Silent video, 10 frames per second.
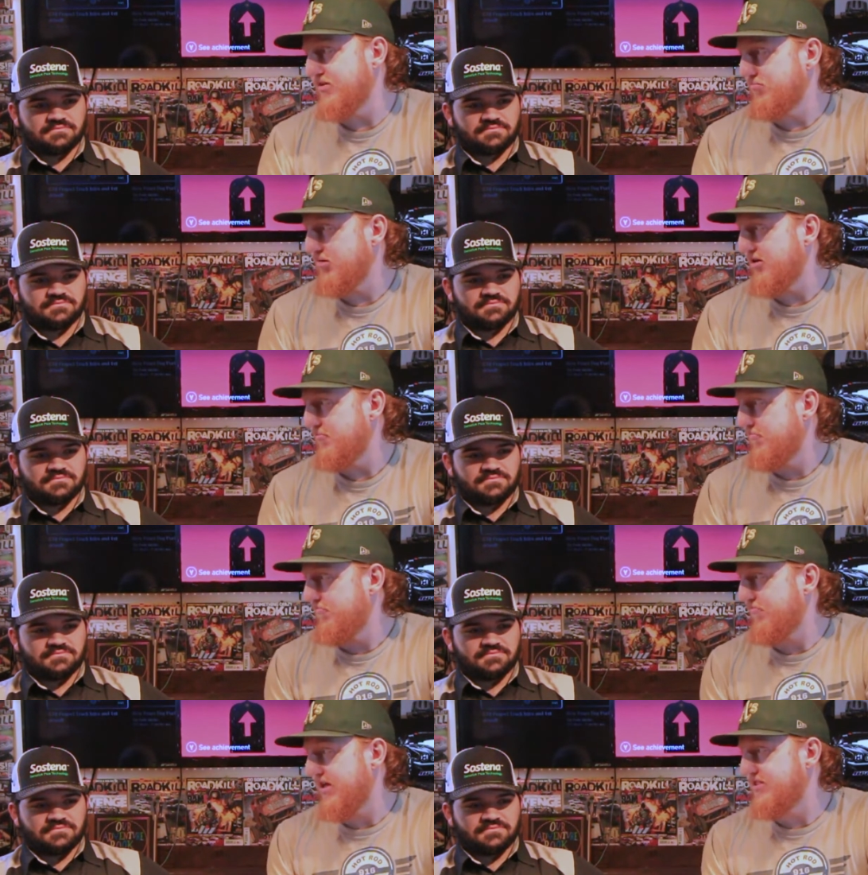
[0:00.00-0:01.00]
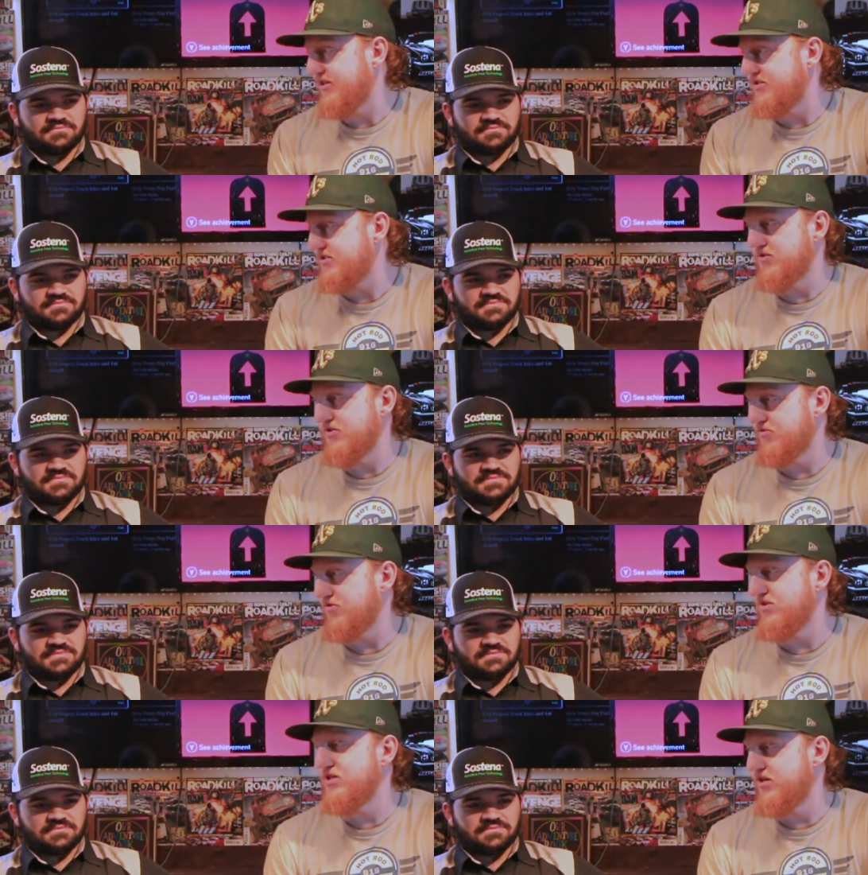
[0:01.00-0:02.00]
Speaker 1: it, but I think it's going to look
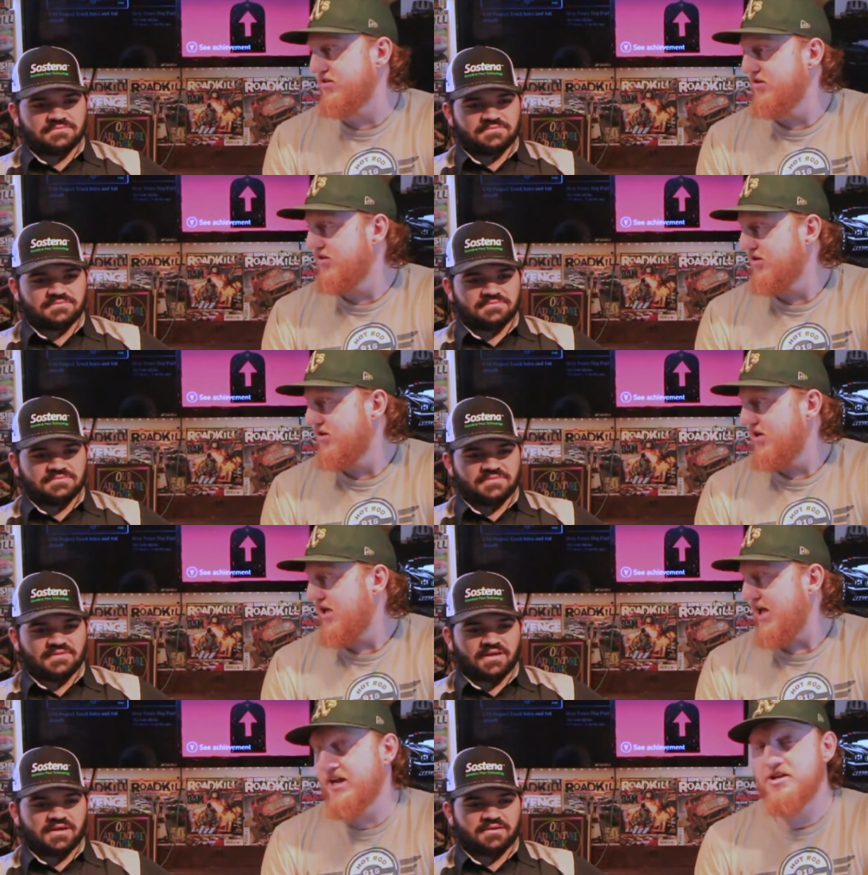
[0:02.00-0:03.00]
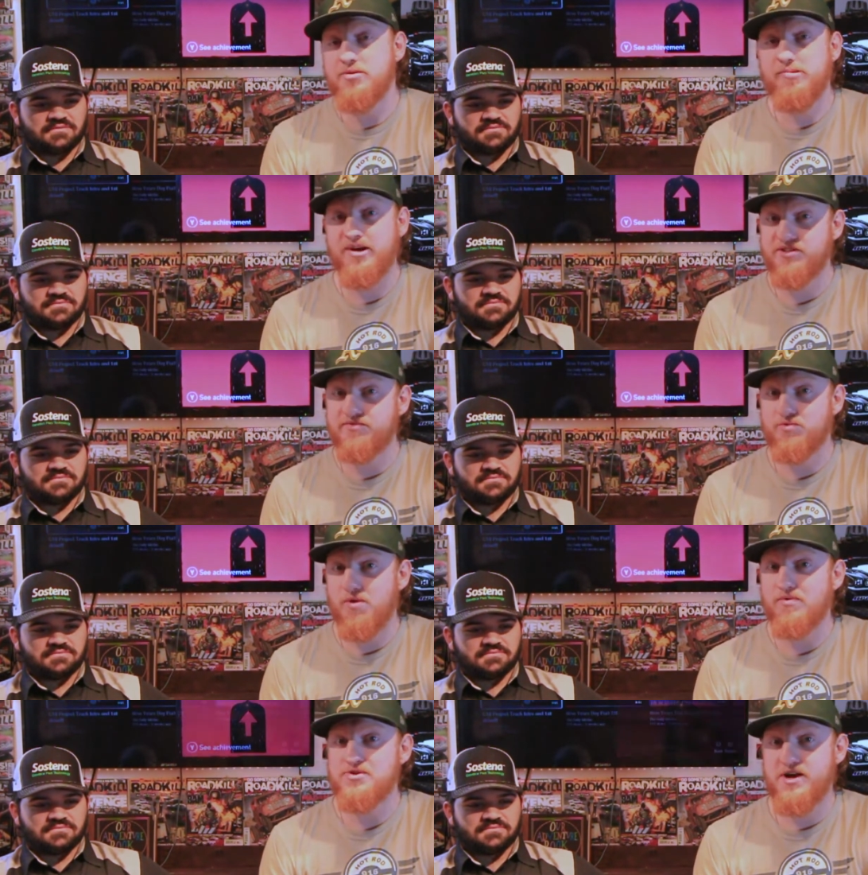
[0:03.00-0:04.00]
really good. Yeah. And under budget for
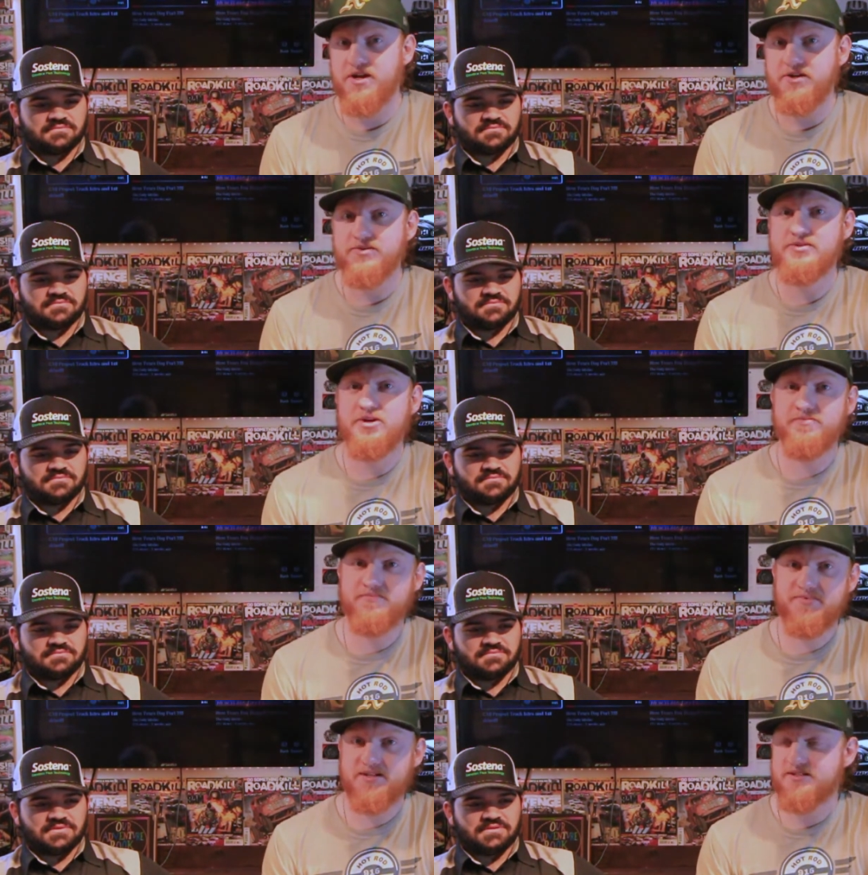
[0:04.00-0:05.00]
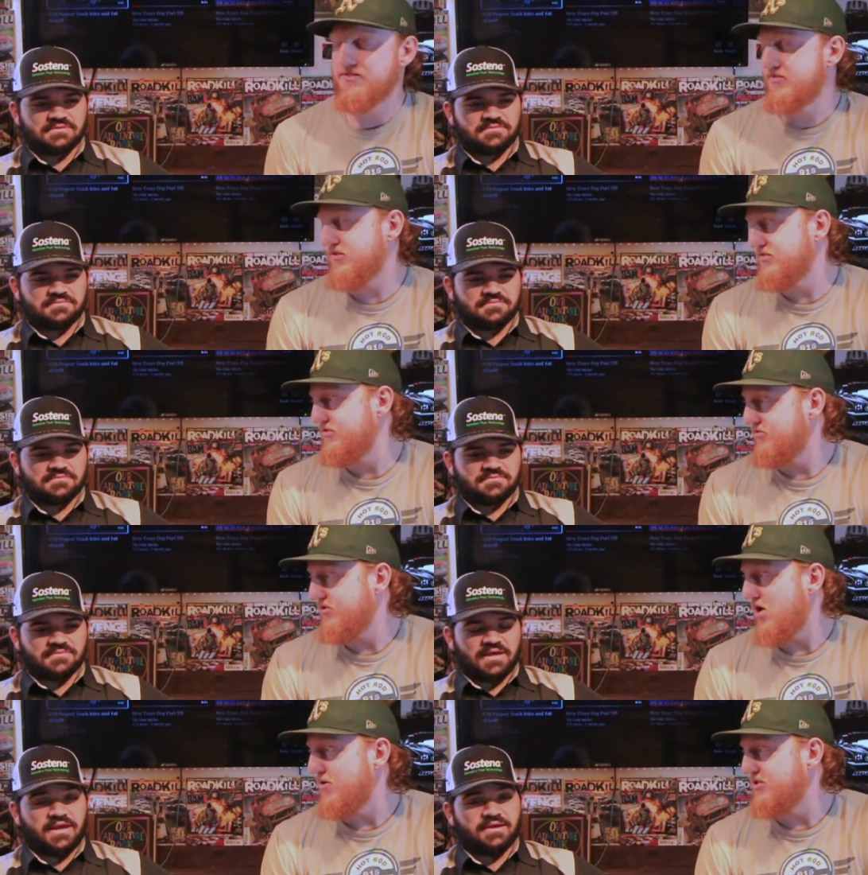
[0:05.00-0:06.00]
what we're trying to do, so that's
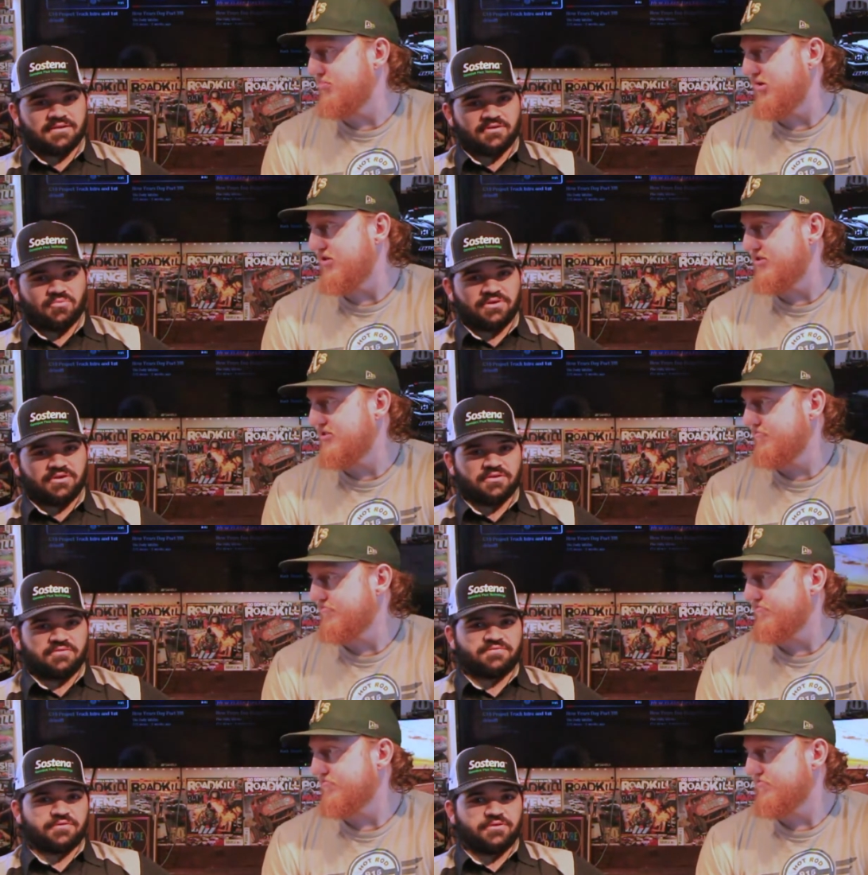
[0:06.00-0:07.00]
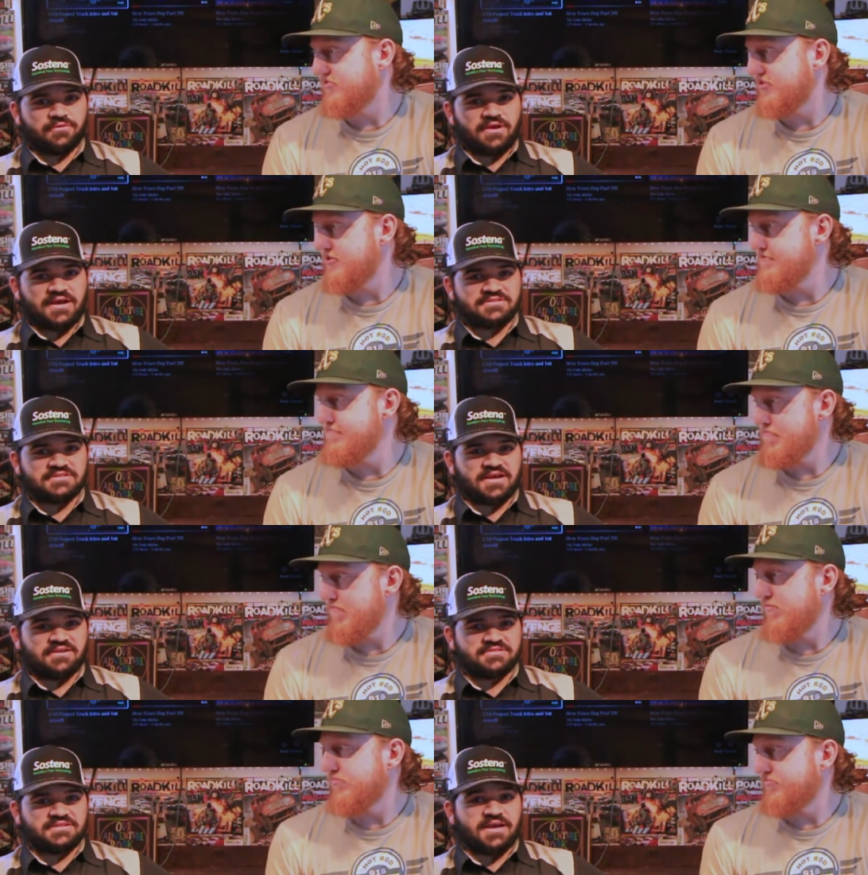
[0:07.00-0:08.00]
Speaker 2: and it'll bonus. be good for you guys to
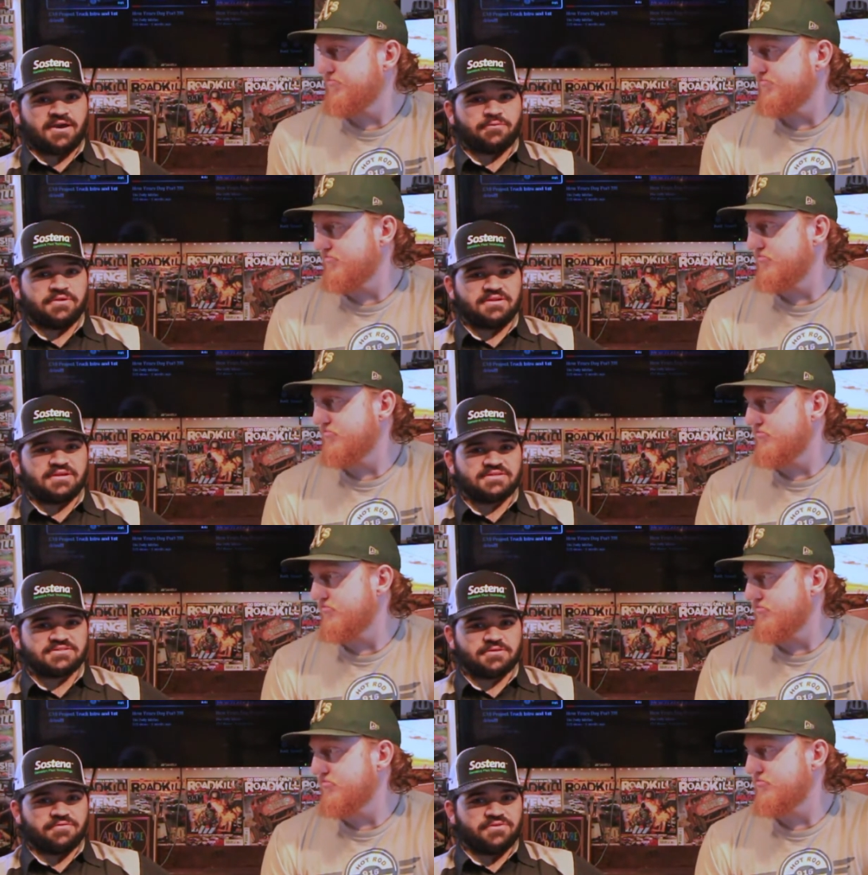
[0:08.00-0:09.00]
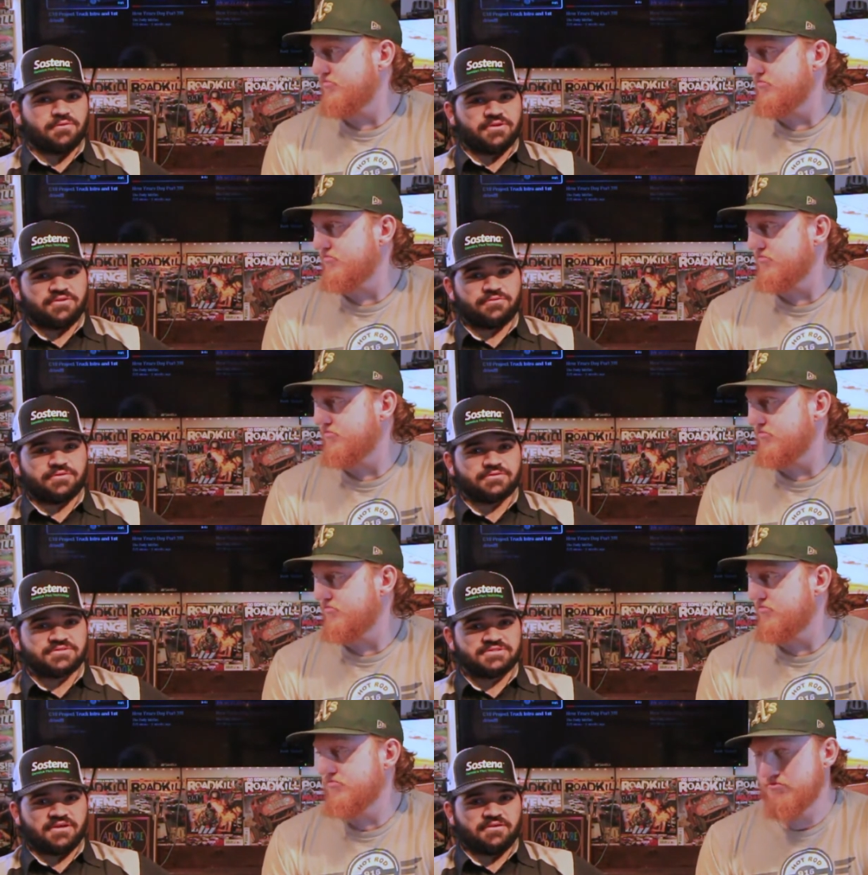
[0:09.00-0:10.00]
kind of see how we did it. So if you want to do it
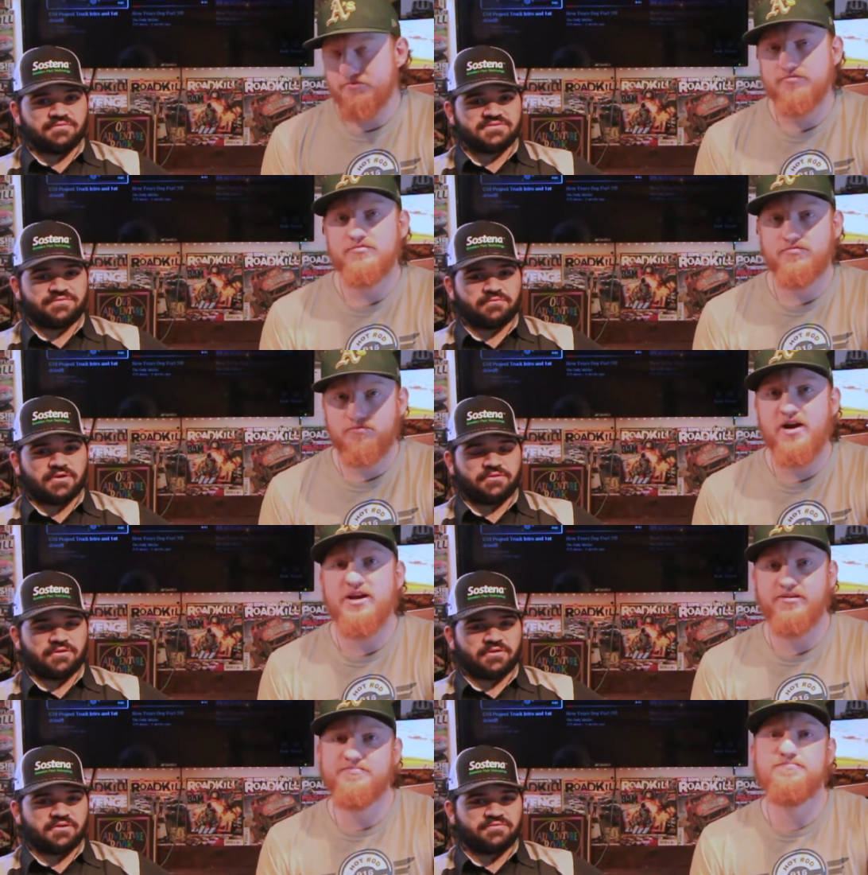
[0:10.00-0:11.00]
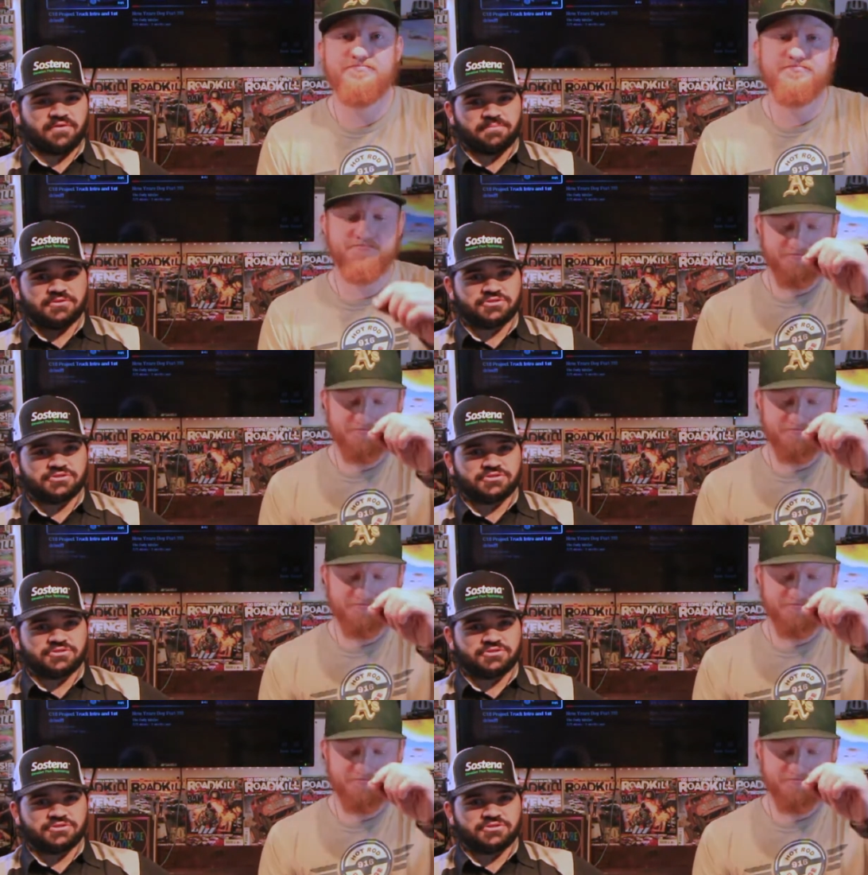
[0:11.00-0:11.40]
yourselves, if whether right. you're going to flip a